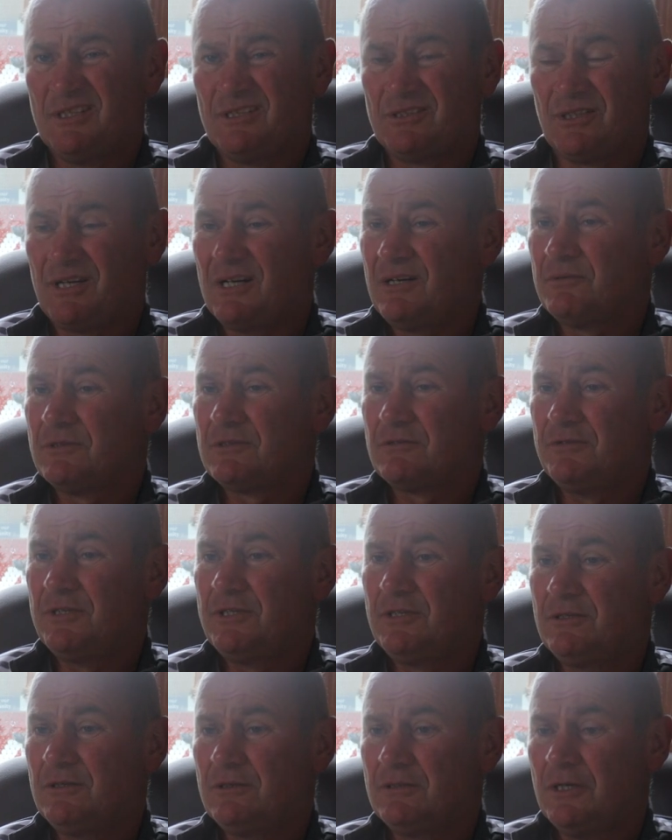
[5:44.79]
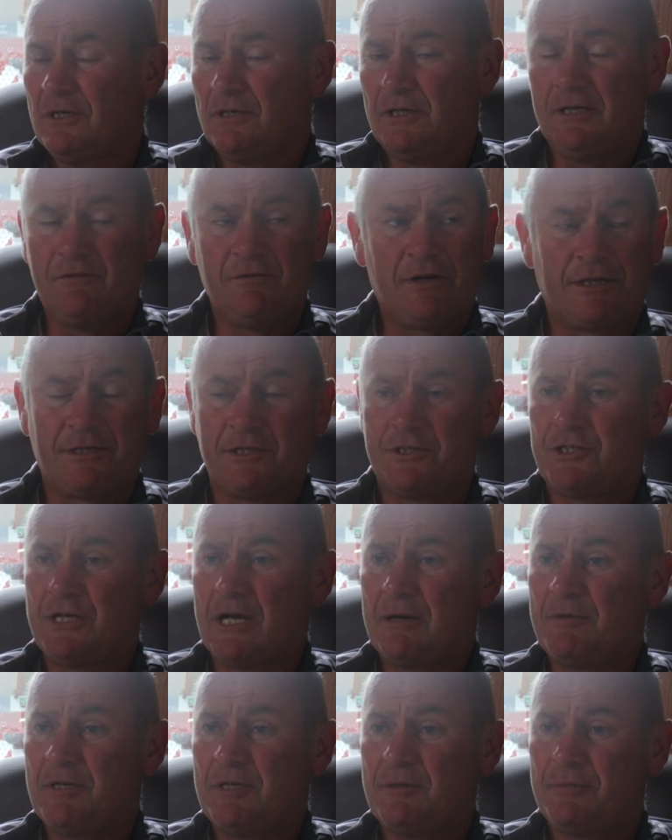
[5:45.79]
So, it was really good. Even had the
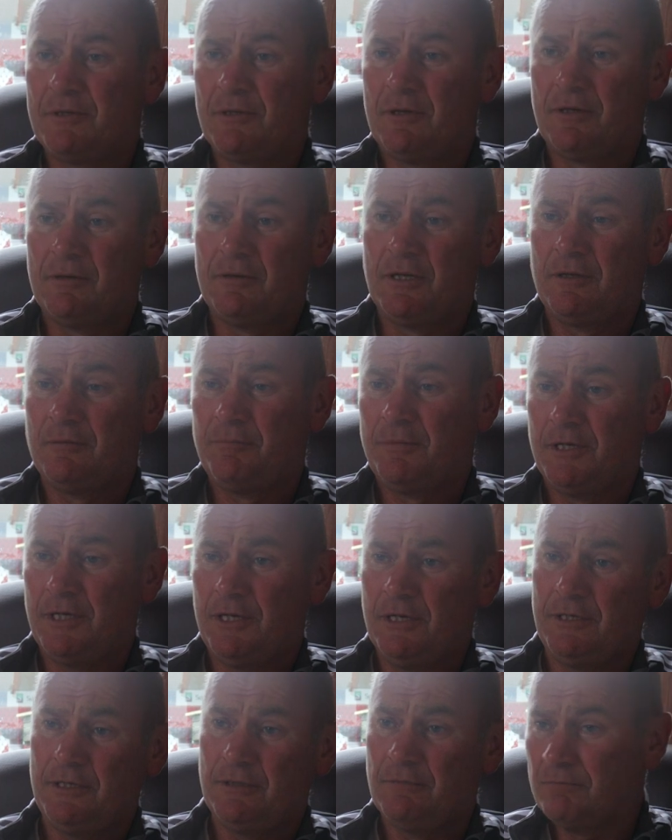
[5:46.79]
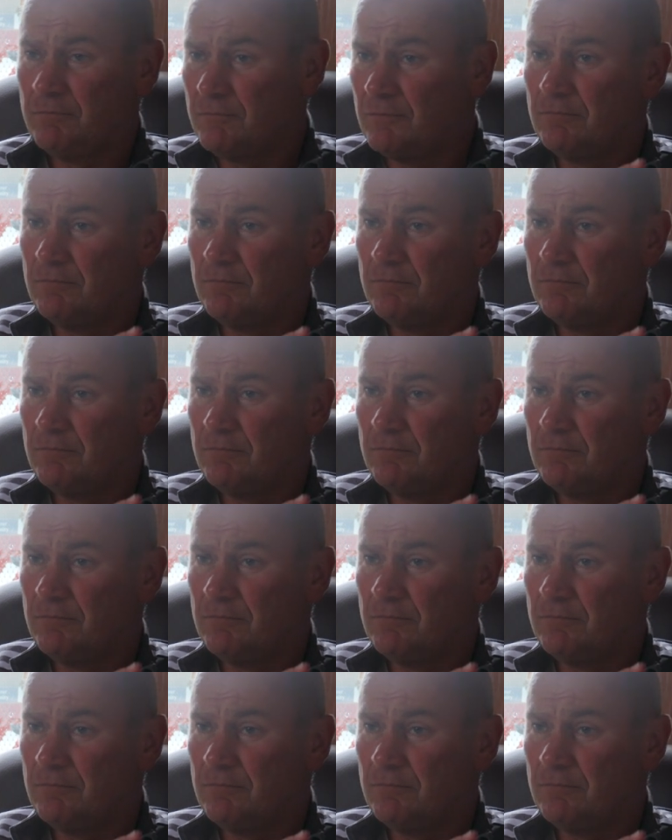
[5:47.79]
chairman in a bikini